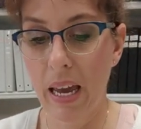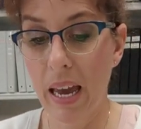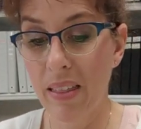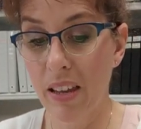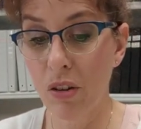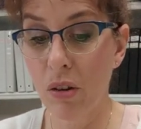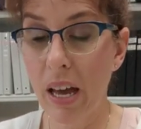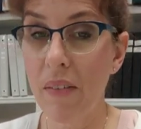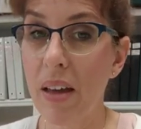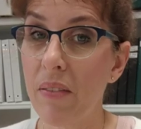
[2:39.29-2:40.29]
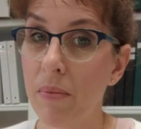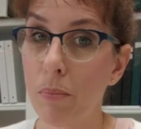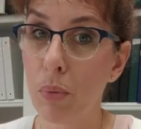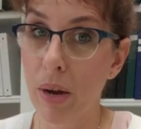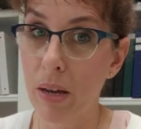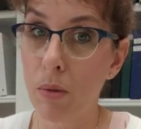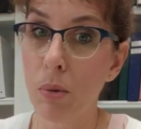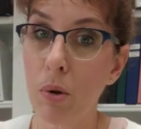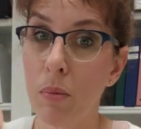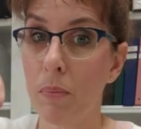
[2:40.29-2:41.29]
And then you'll have a
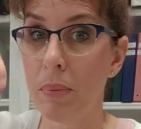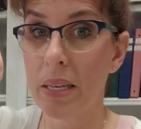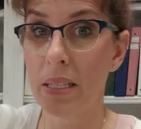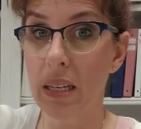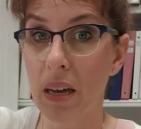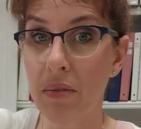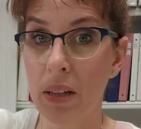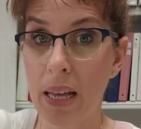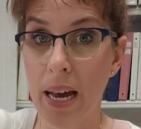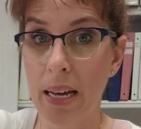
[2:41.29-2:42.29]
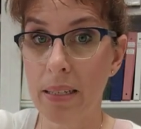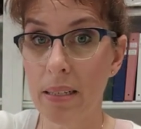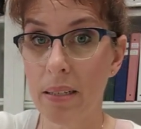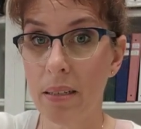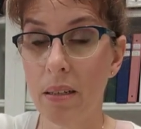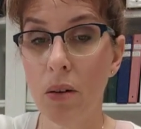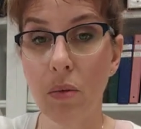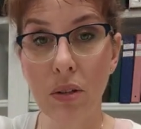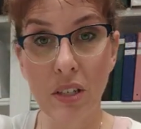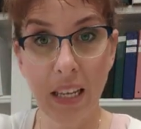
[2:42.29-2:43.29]
breakable piece of glass,
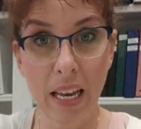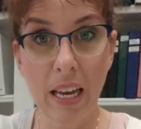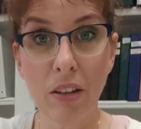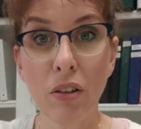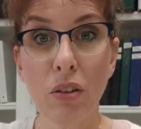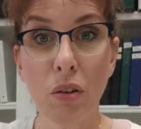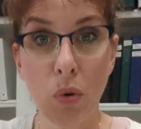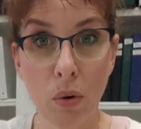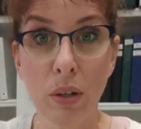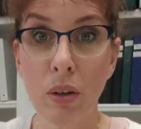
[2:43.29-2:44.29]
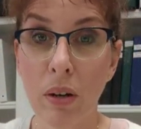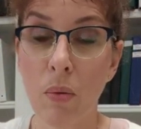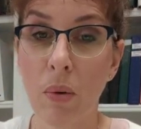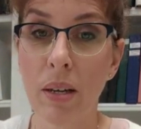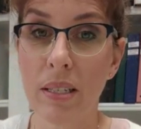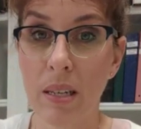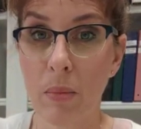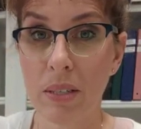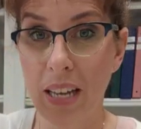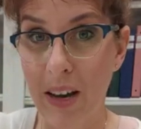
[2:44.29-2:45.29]
which again, you're gonna want
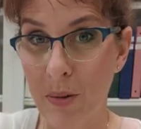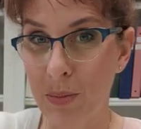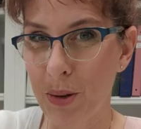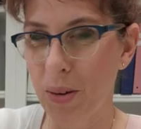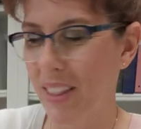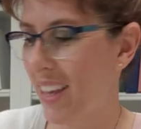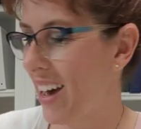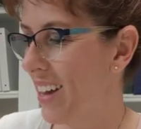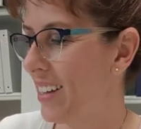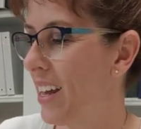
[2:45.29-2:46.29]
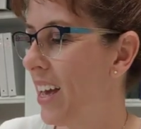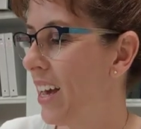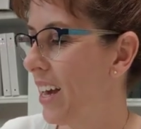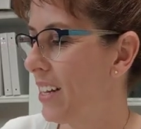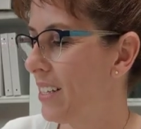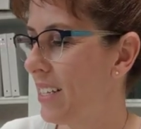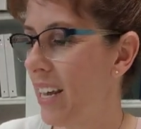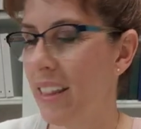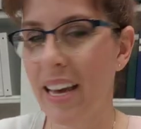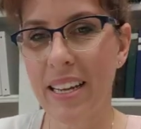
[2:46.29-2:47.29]
someone to help you with that, and
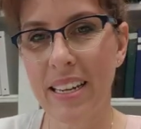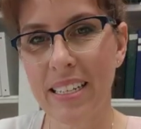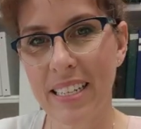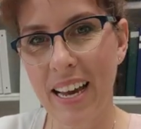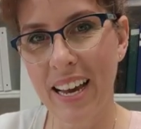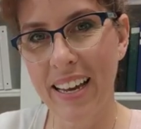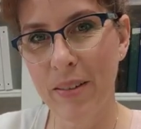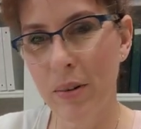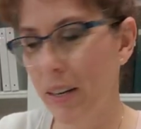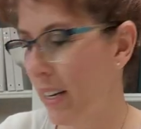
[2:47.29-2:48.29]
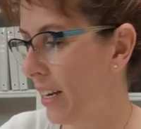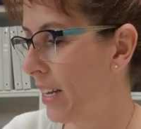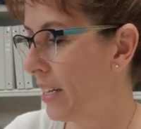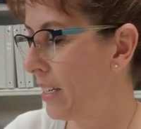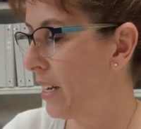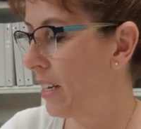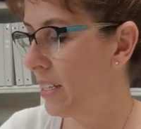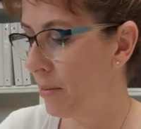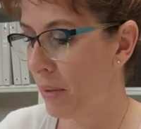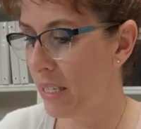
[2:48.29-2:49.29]
set that aside where it can
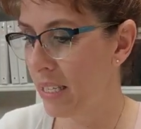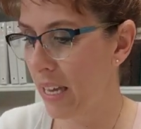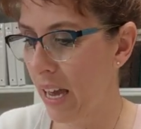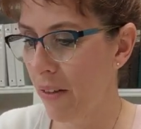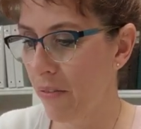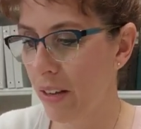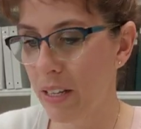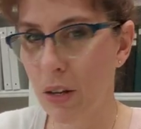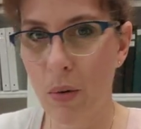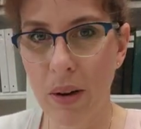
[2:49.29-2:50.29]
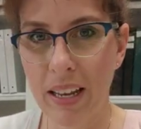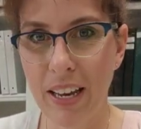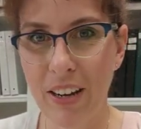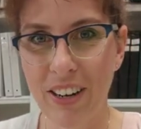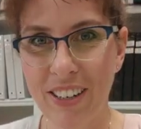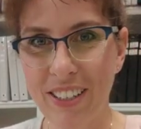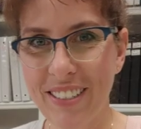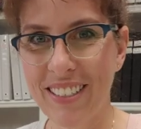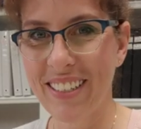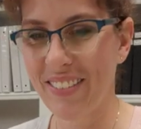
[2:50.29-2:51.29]
be safe and no one get
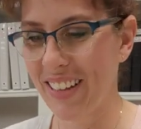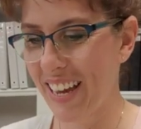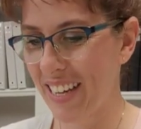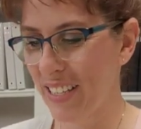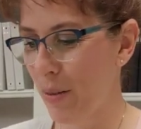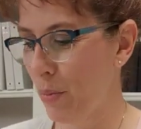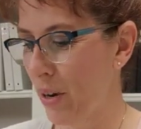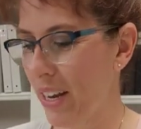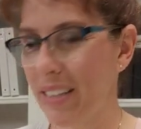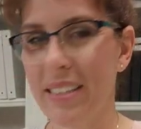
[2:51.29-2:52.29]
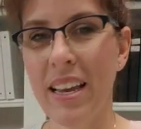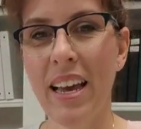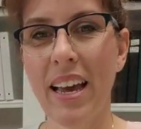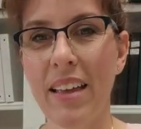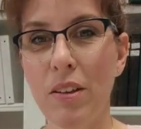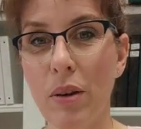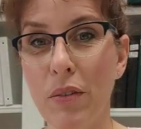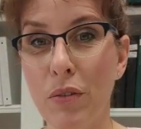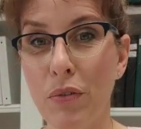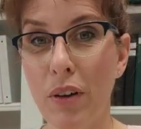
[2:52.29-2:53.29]
hurt if in case it breaks. And then you
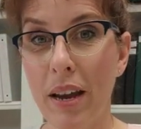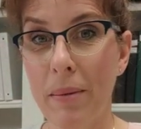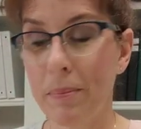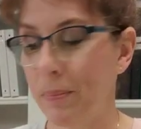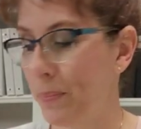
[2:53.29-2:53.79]
have your frame.